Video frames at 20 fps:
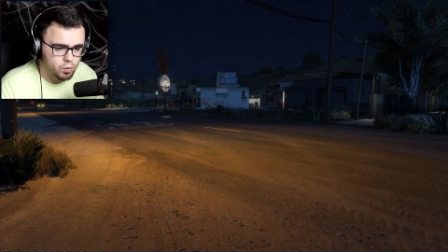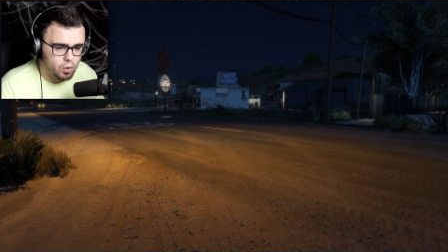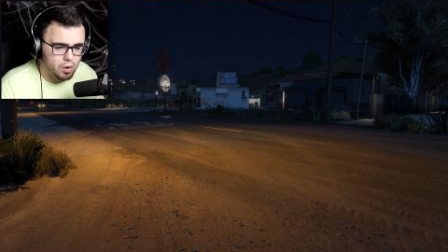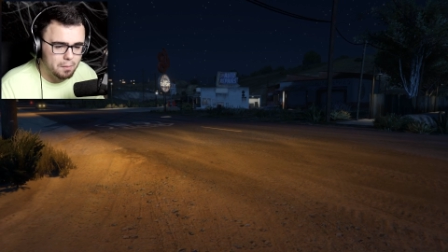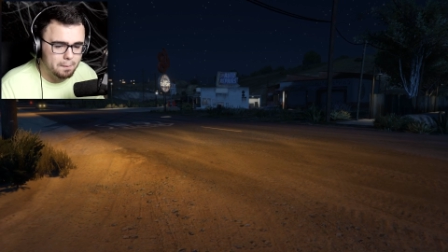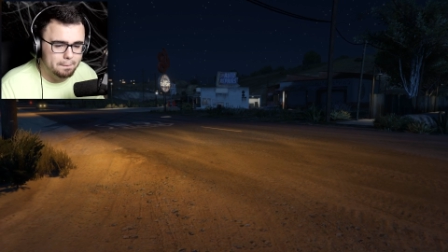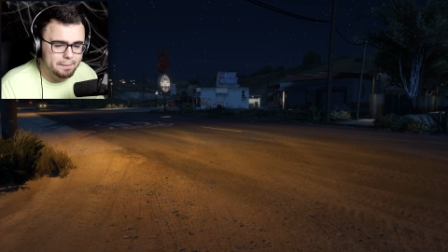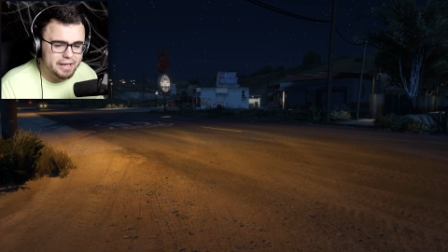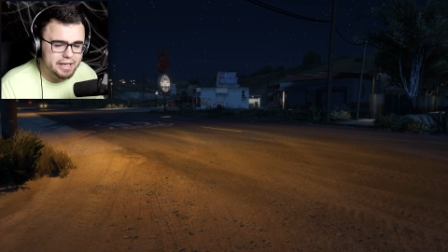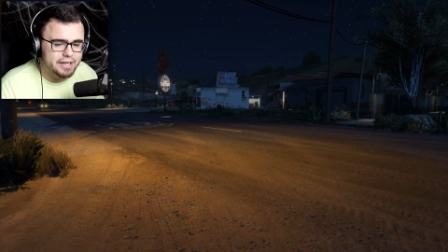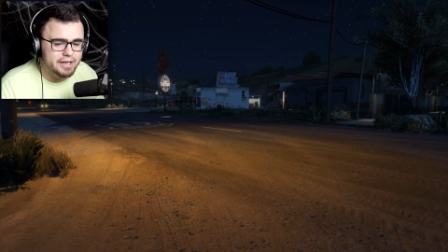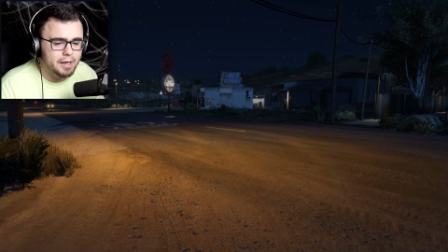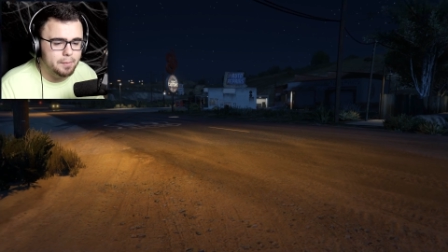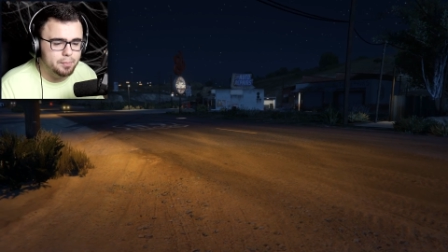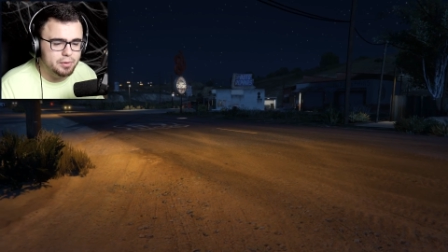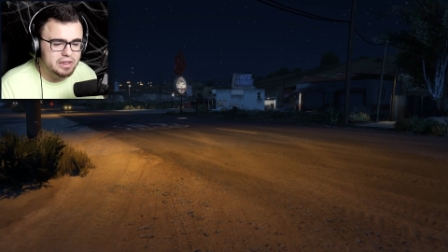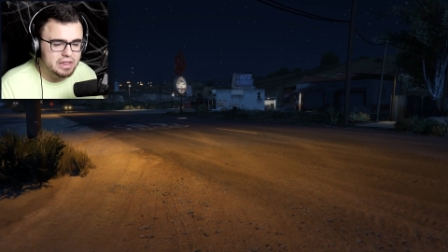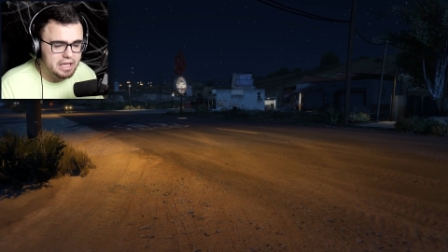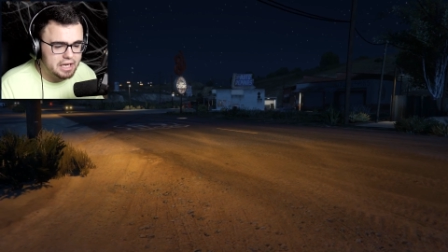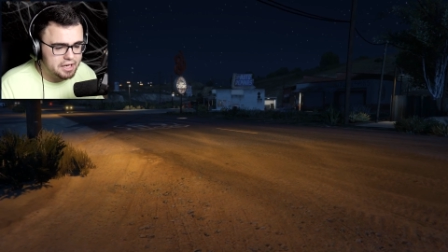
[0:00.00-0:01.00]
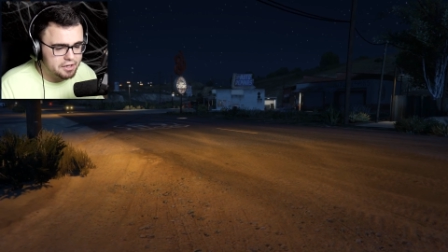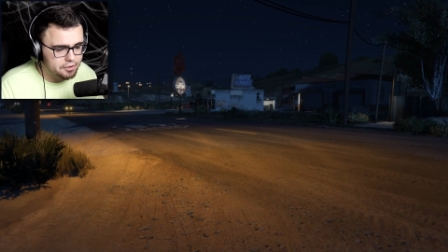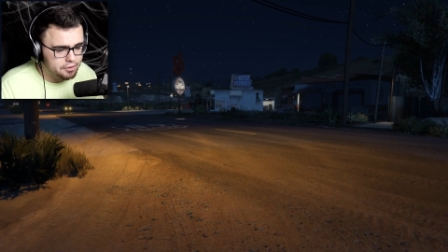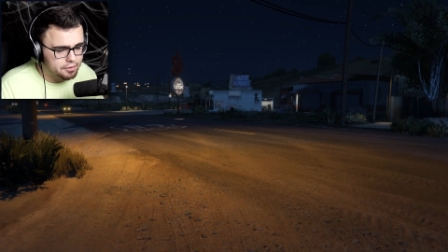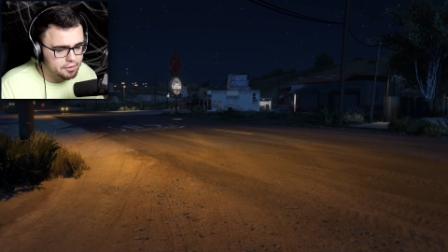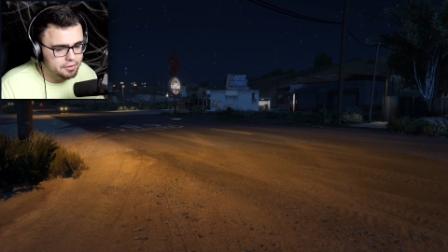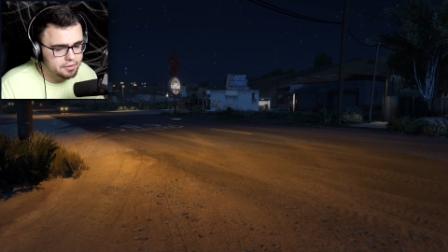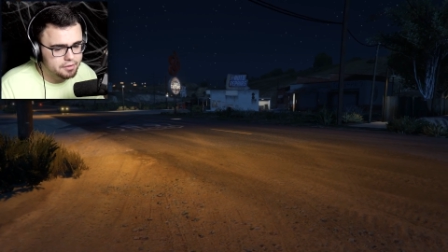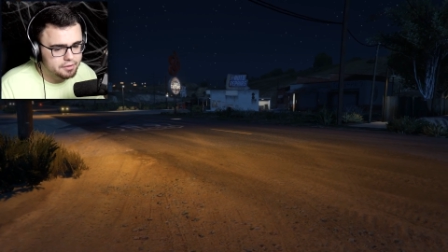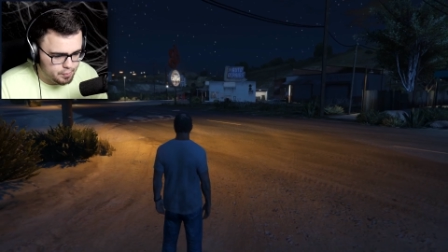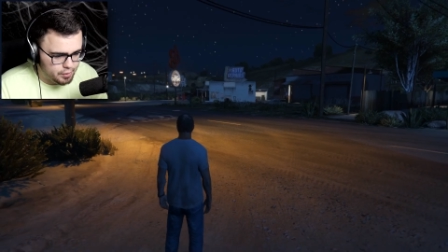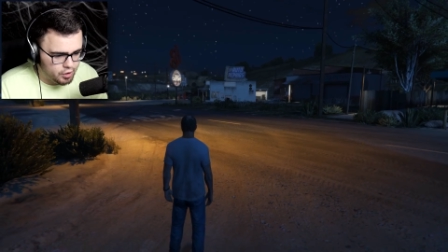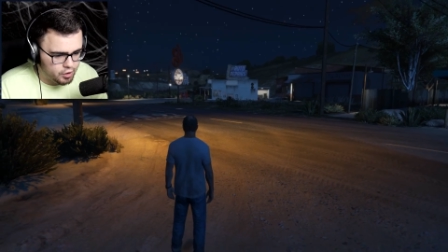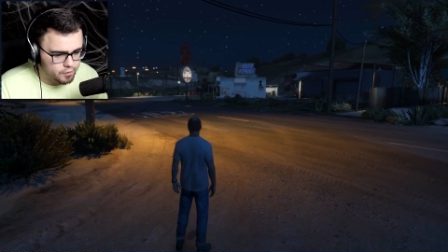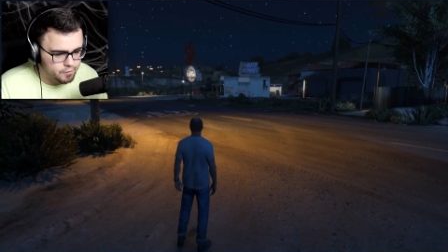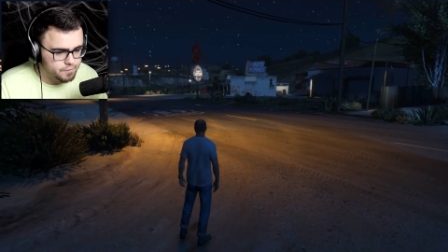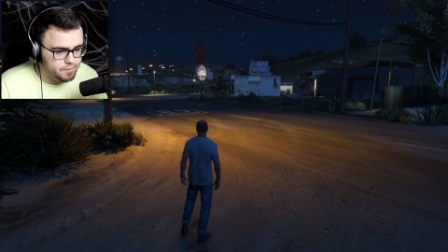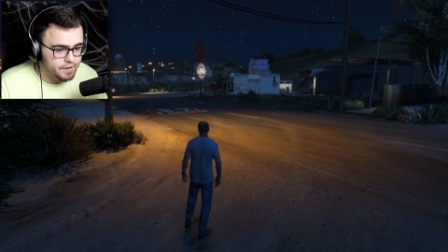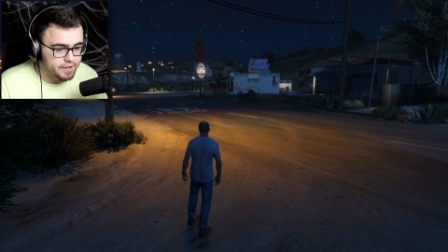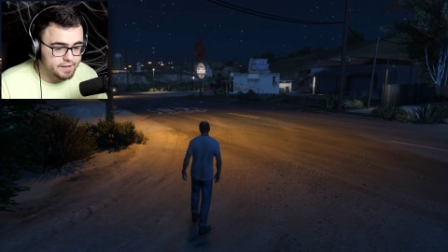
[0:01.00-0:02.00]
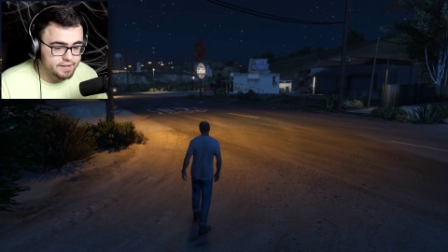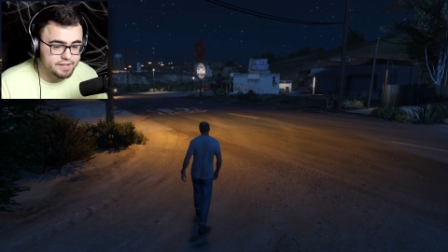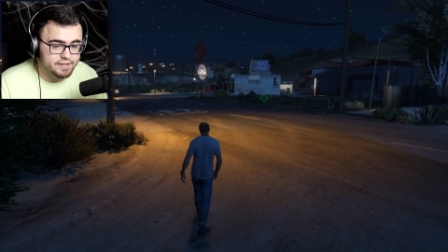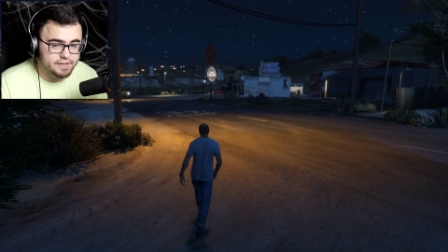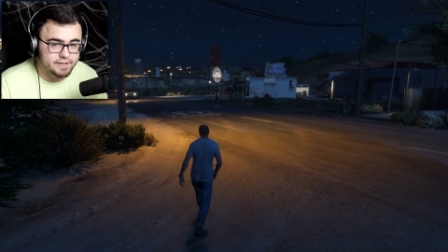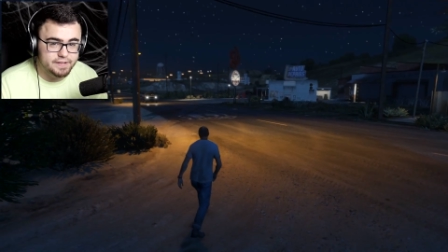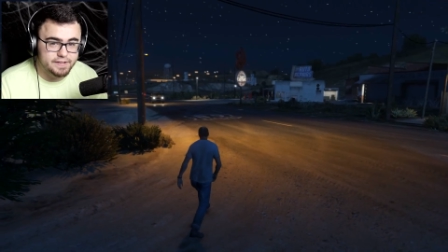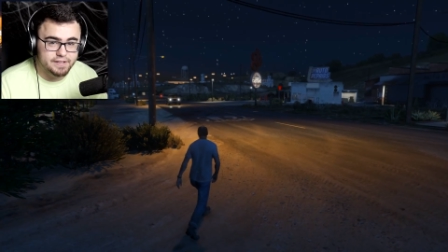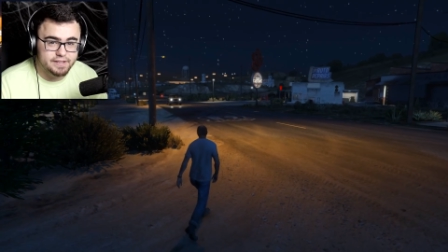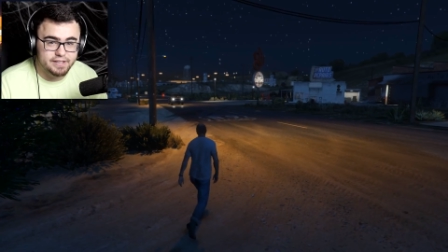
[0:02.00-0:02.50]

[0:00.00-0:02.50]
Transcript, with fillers: We'll meet up later. Perfect.